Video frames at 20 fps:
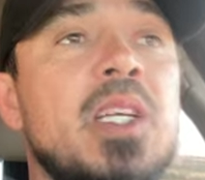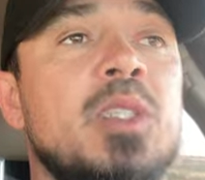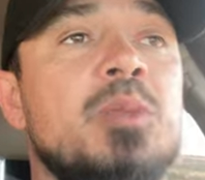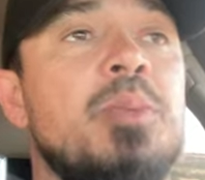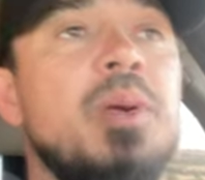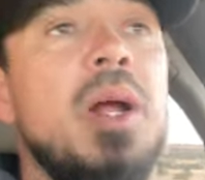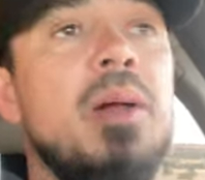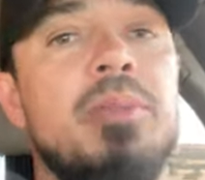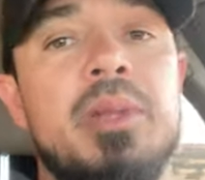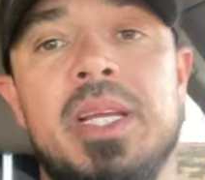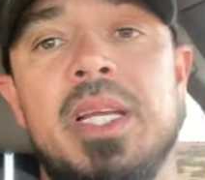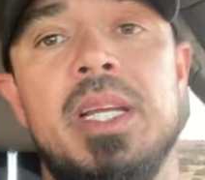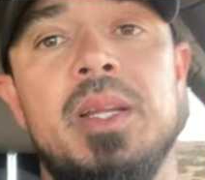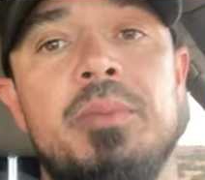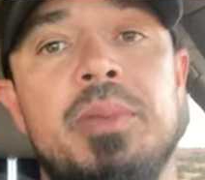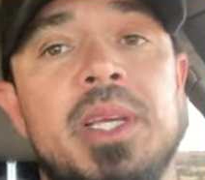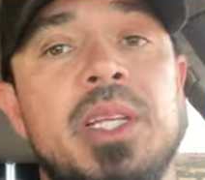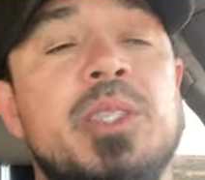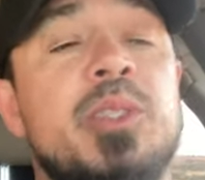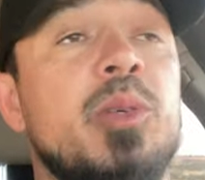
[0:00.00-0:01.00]
is probably going to
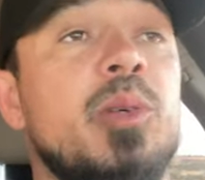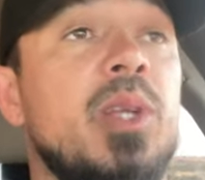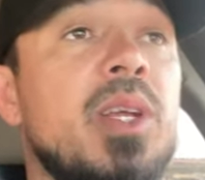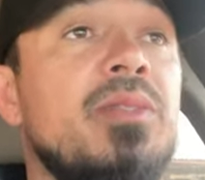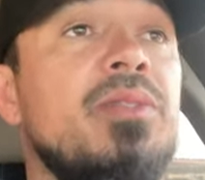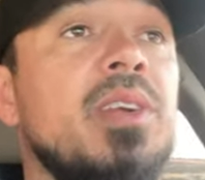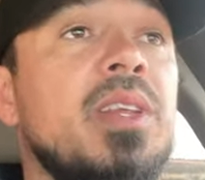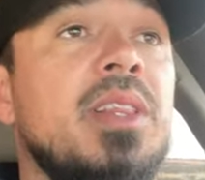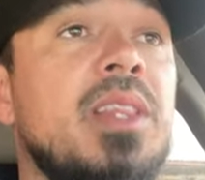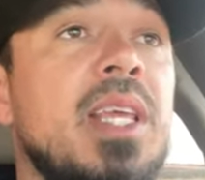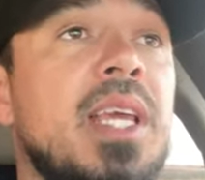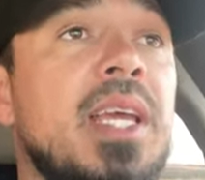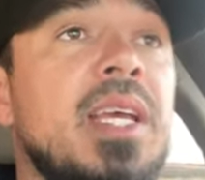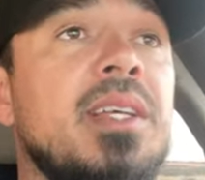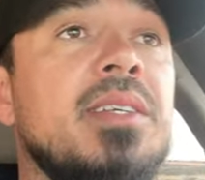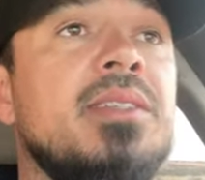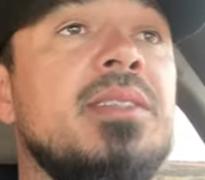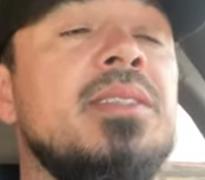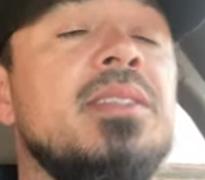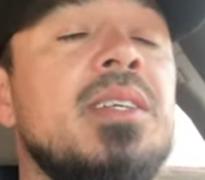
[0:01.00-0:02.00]
be two different
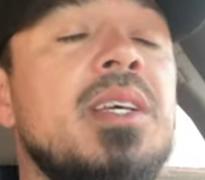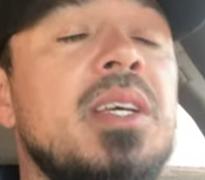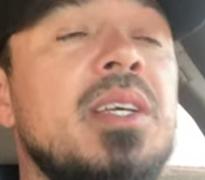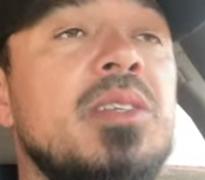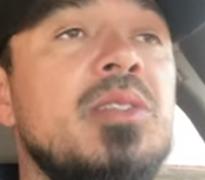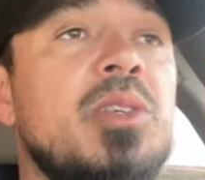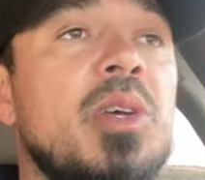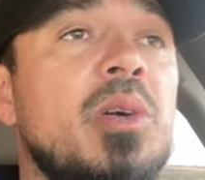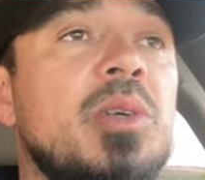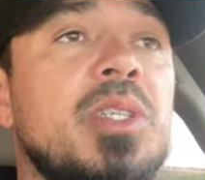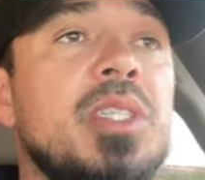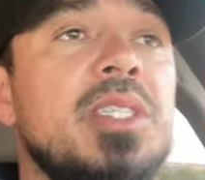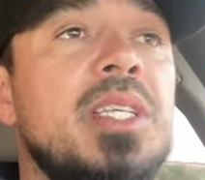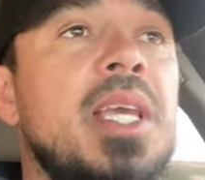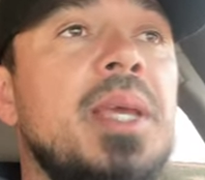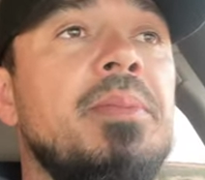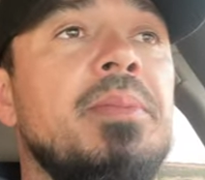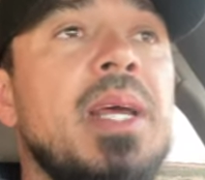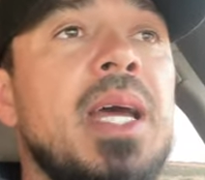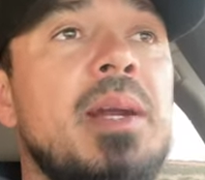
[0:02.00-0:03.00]
things. So just
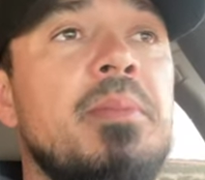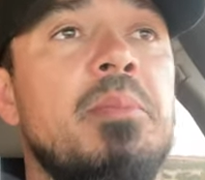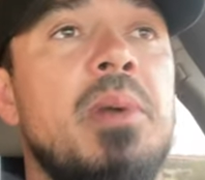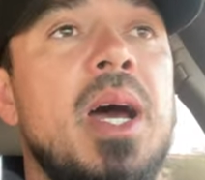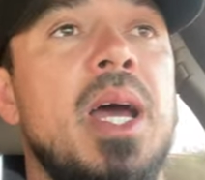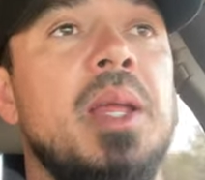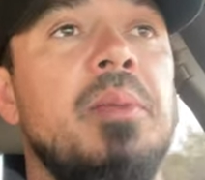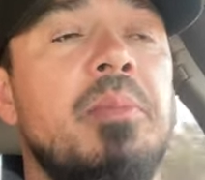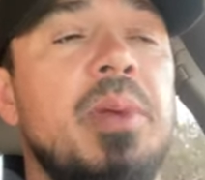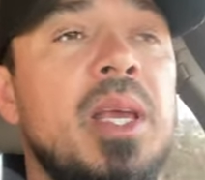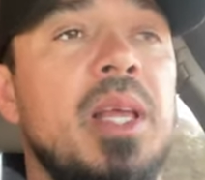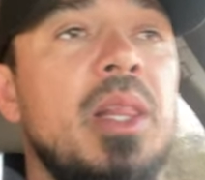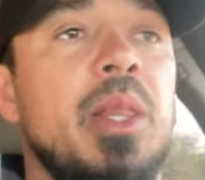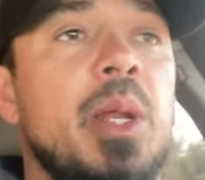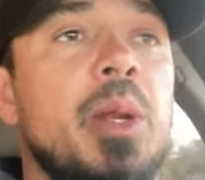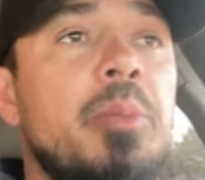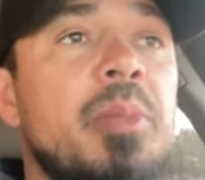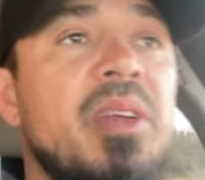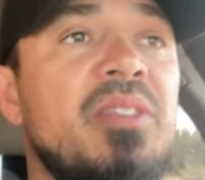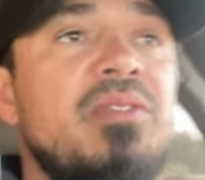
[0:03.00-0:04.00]
keep that in mind, be a
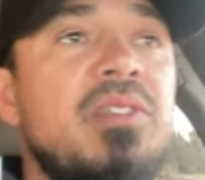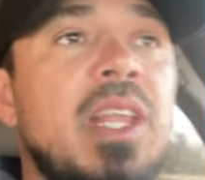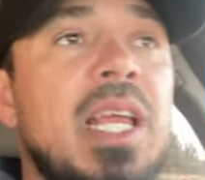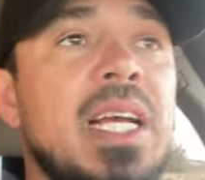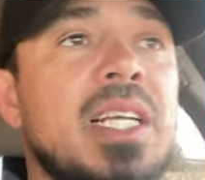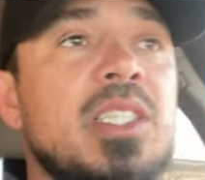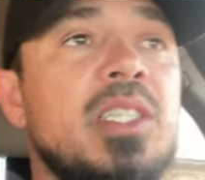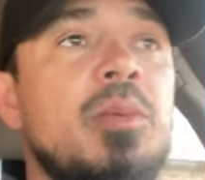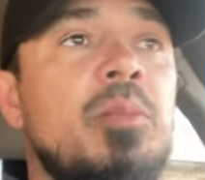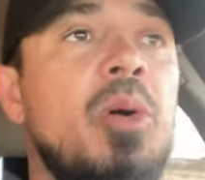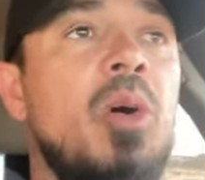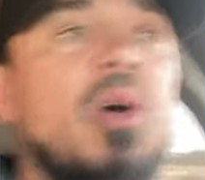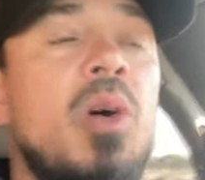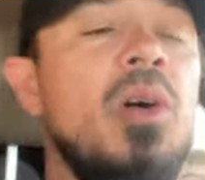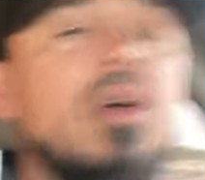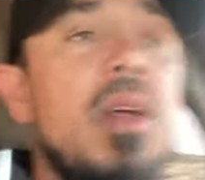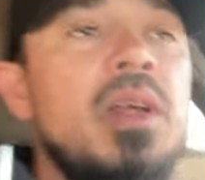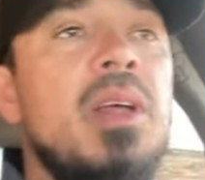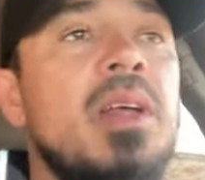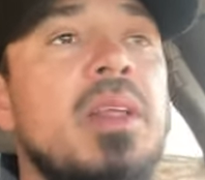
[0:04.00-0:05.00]
little bit flexible
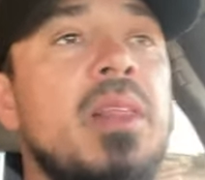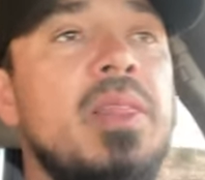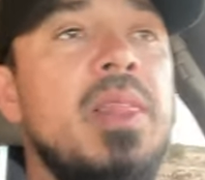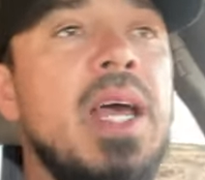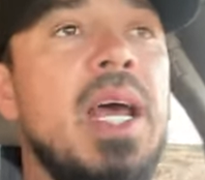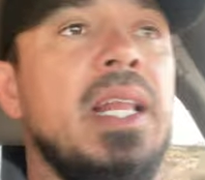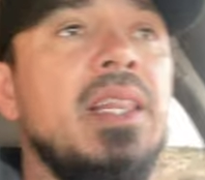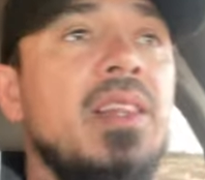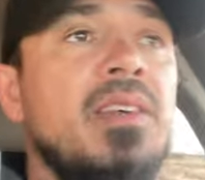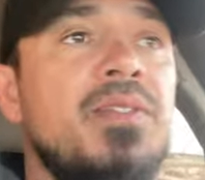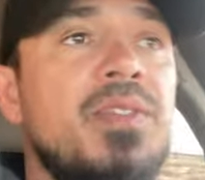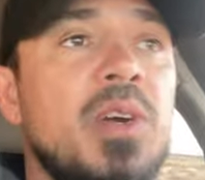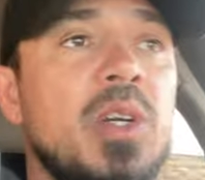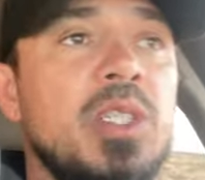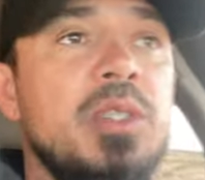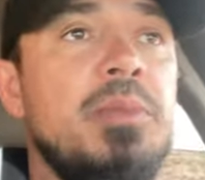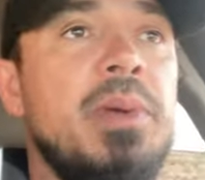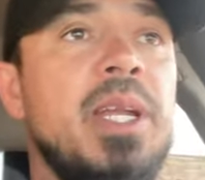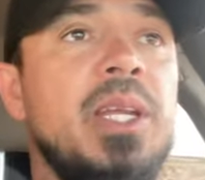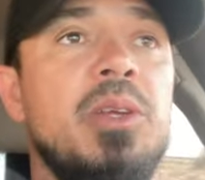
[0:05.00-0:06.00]
that the
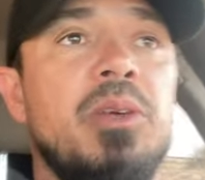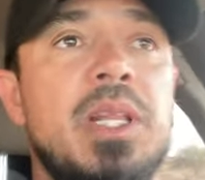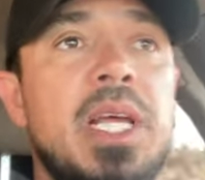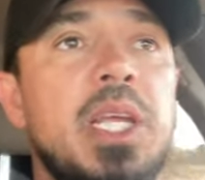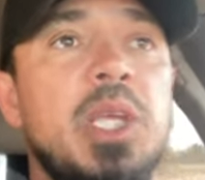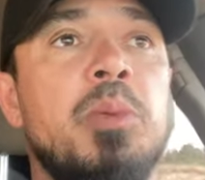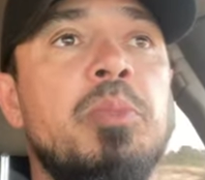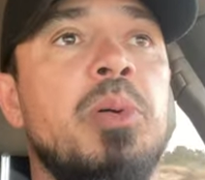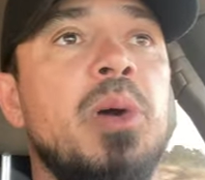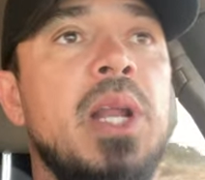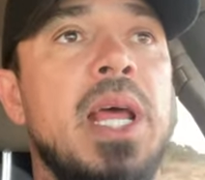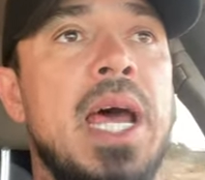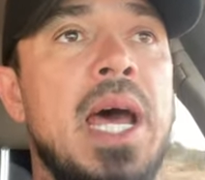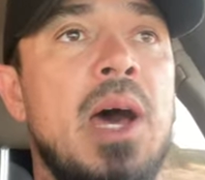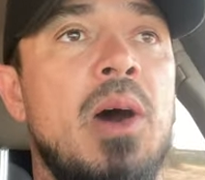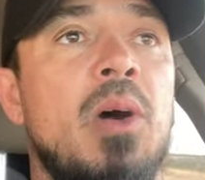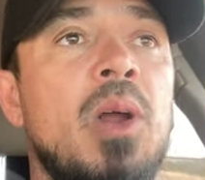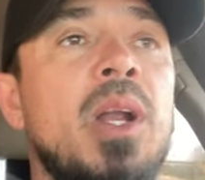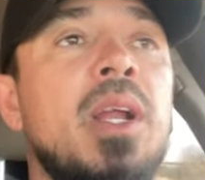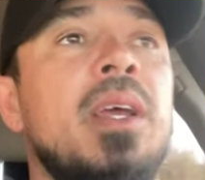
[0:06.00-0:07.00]
first menu that you put
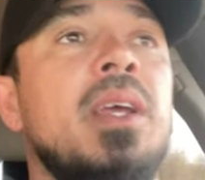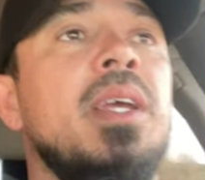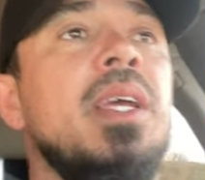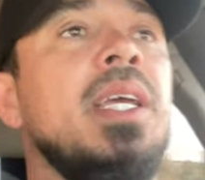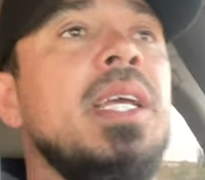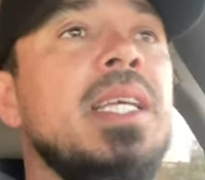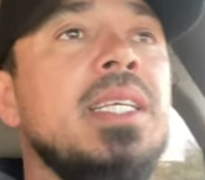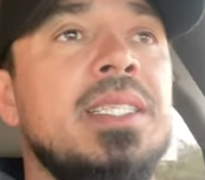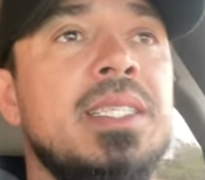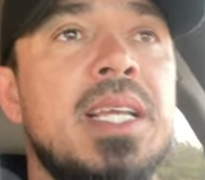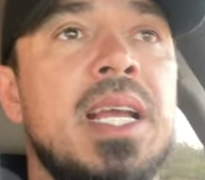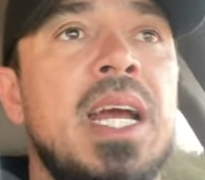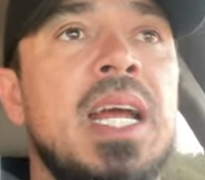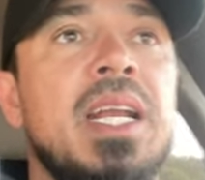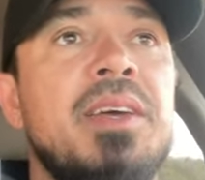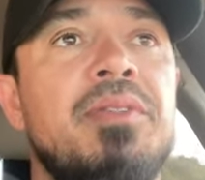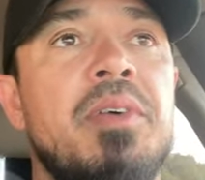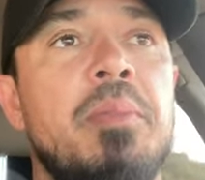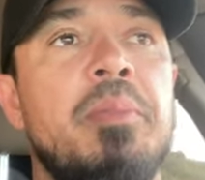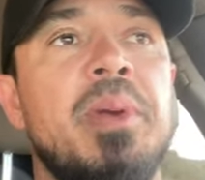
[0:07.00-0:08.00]
out is
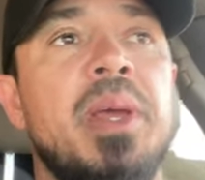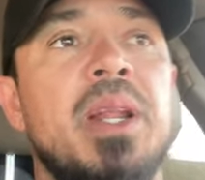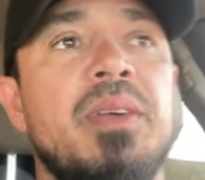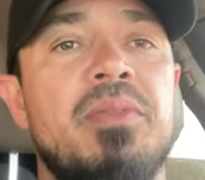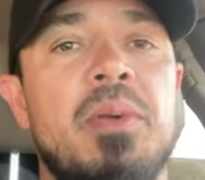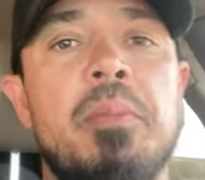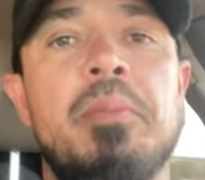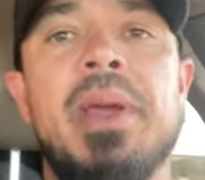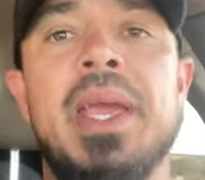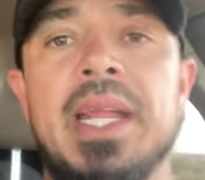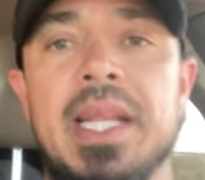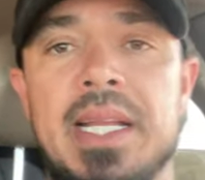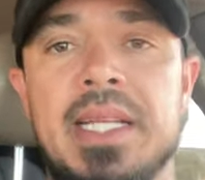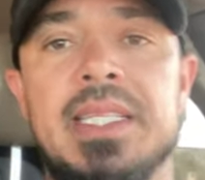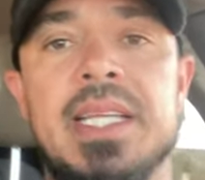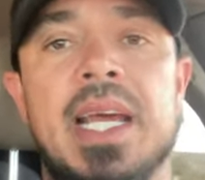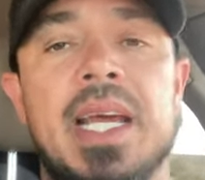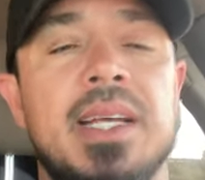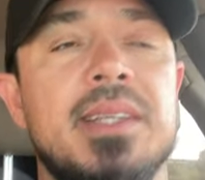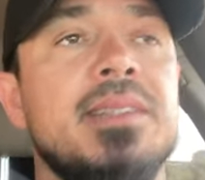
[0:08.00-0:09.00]
kind of a bit of a beta
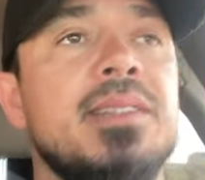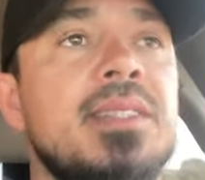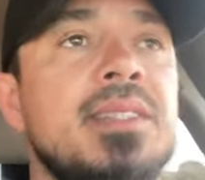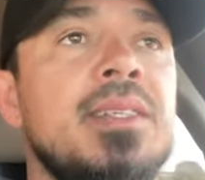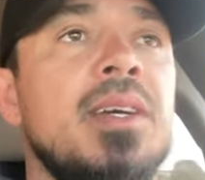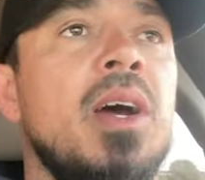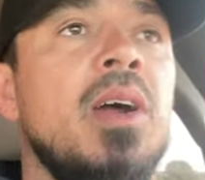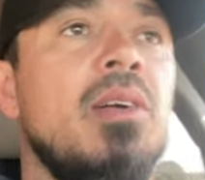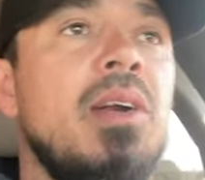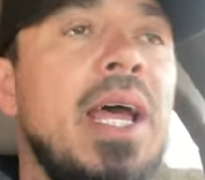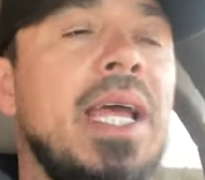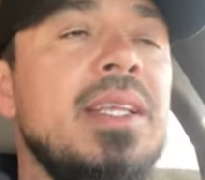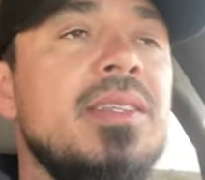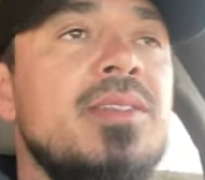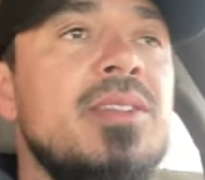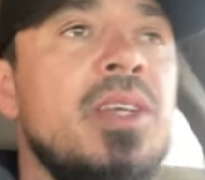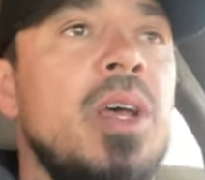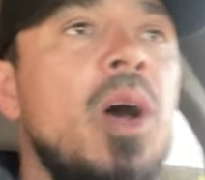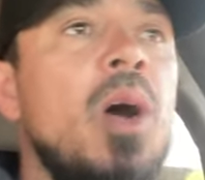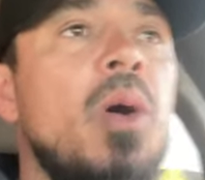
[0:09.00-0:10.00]
test. All right,
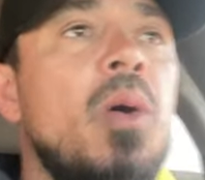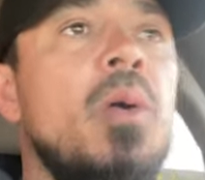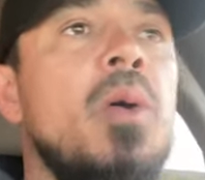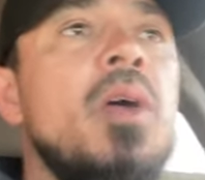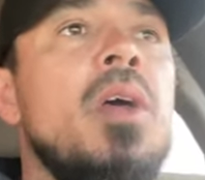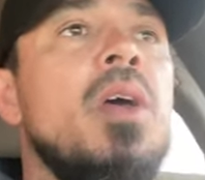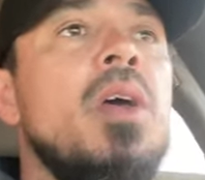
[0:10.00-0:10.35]
so